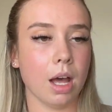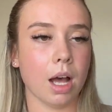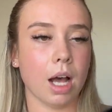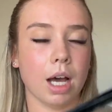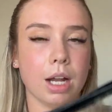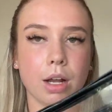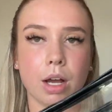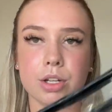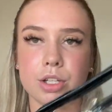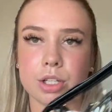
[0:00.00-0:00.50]

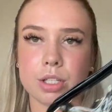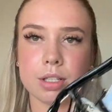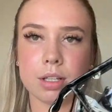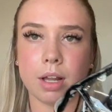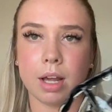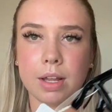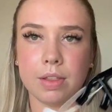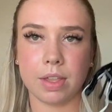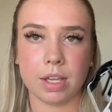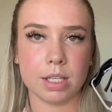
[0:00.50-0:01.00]
And I just
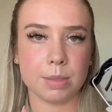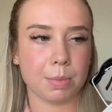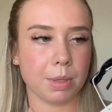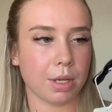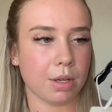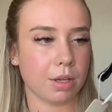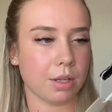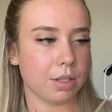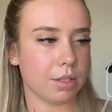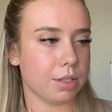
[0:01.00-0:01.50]
like these
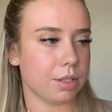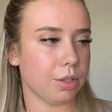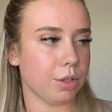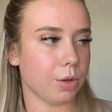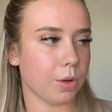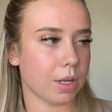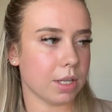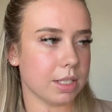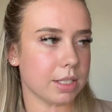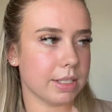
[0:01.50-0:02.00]
because you
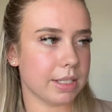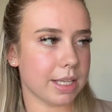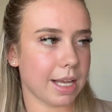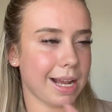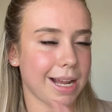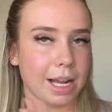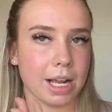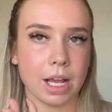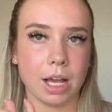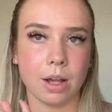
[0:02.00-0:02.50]
can
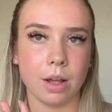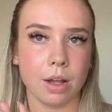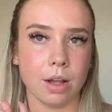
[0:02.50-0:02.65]
see